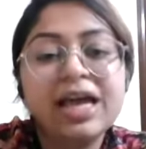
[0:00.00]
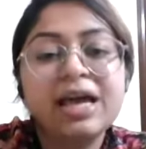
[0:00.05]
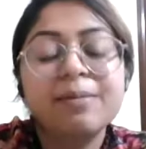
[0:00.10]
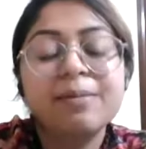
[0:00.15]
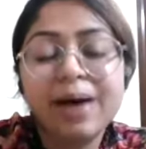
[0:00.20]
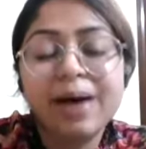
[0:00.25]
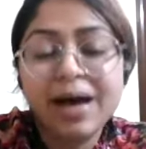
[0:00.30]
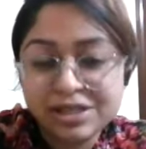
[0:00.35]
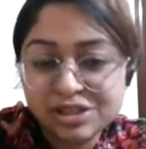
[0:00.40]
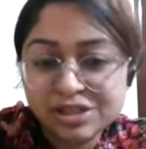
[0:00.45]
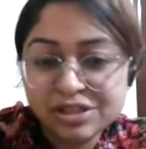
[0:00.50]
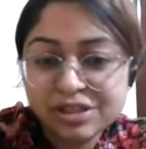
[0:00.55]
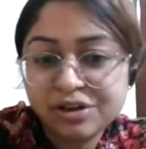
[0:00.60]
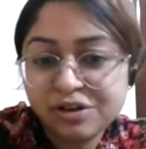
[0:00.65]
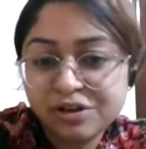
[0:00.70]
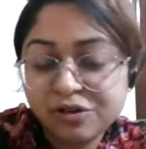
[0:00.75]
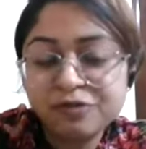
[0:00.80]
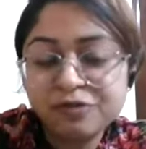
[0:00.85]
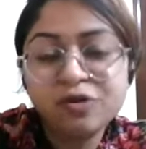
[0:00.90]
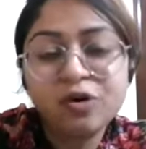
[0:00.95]
Imagine
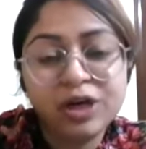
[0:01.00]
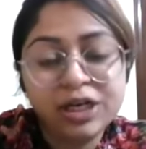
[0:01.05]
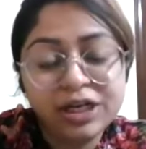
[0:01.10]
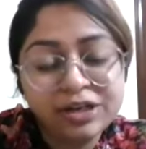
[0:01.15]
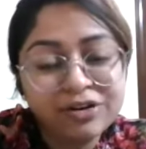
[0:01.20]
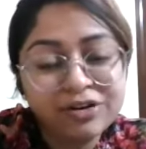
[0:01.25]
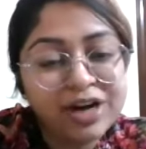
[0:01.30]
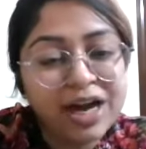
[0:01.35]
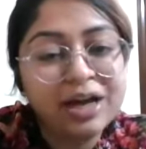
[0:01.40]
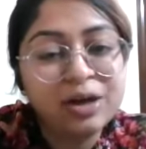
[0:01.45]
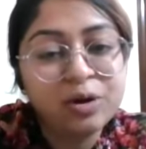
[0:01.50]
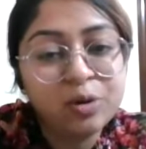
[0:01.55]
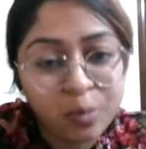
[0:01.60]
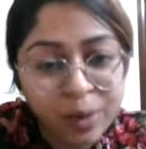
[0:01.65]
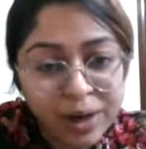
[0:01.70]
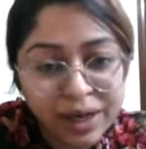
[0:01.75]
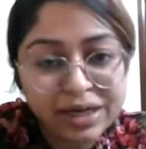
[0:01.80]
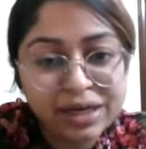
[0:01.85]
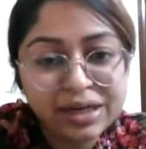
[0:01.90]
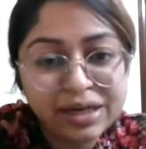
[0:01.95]
that you've gotten rank
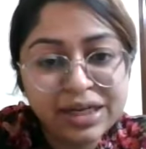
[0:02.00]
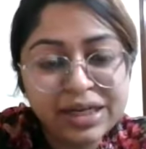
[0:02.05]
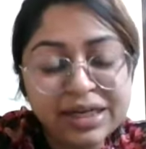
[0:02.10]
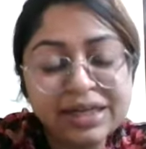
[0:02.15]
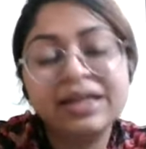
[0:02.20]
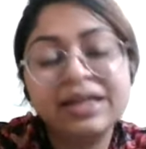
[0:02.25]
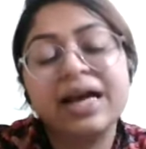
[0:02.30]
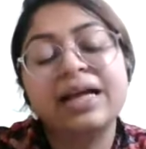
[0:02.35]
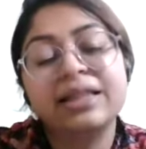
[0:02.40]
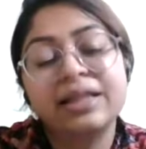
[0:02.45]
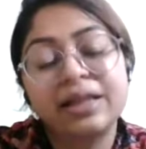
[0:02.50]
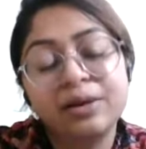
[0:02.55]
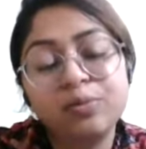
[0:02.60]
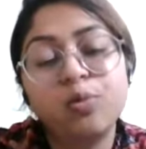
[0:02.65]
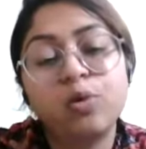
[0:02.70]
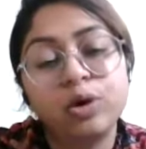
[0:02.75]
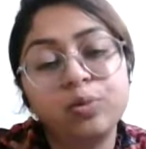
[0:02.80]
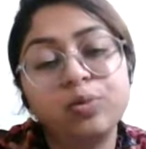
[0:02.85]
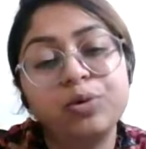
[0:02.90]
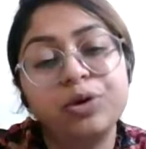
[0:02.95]
one in NEET, and then
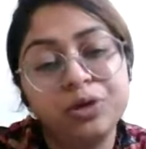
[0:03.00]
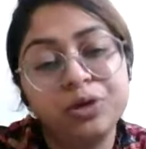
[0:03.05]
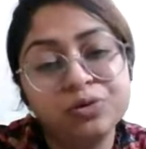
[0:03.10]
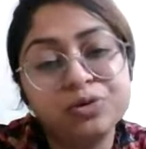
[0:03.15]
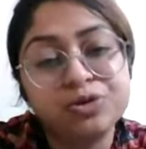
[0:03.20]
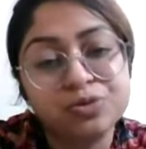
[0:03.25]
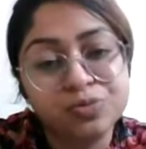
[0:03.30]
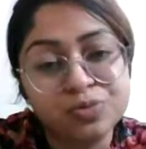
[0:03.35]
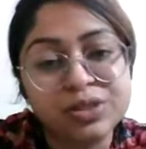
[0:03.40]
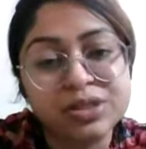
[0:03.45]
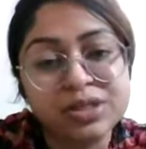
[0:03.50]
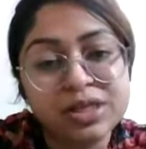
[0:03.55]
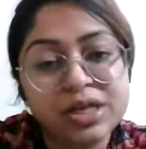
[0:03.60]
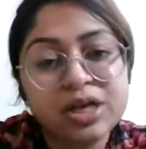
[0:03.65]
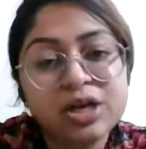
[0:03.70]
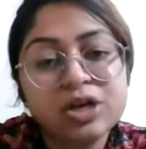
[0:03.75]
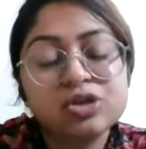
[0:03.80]
what would you choose?